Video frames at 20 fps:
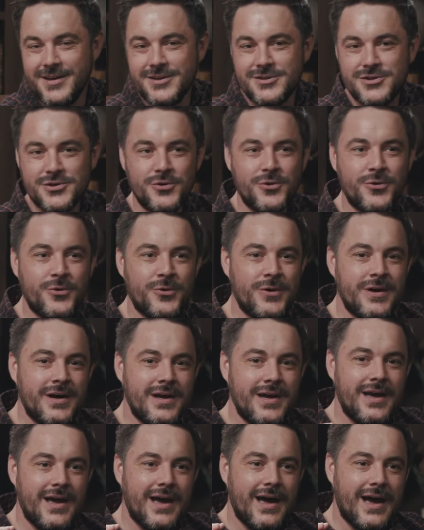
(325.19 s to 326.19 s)
So
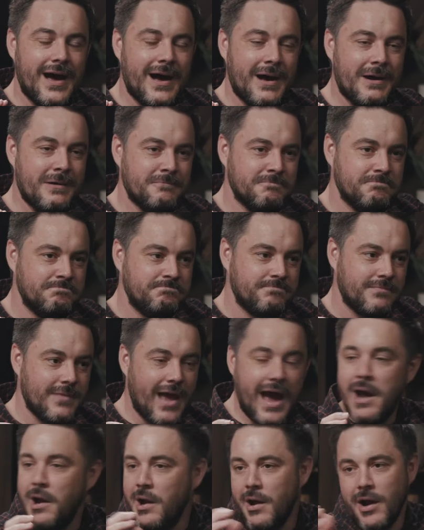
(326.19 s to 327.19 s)

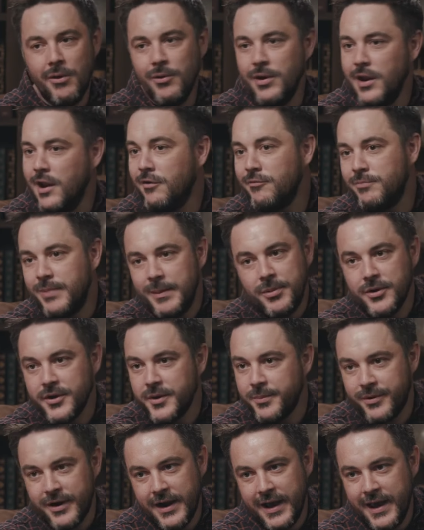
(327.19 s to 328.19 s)
I would love people
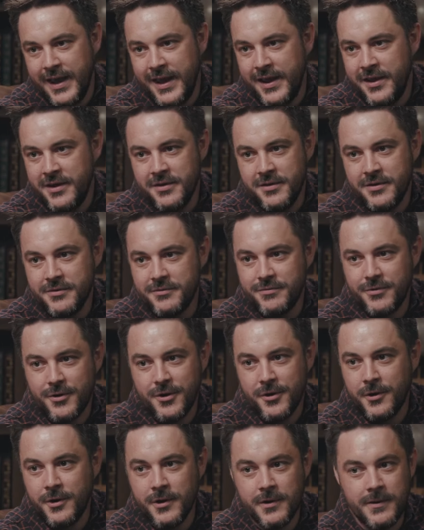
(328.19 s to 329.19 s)
to pray
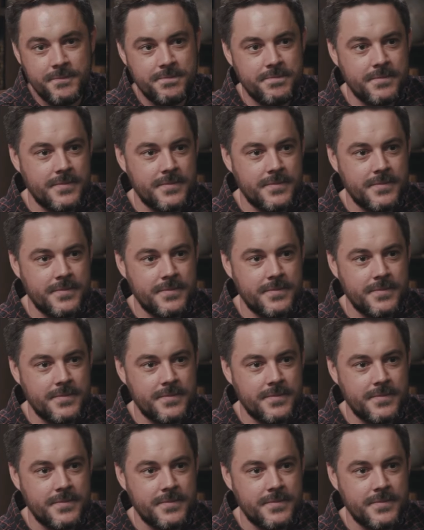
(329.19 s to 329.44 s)
for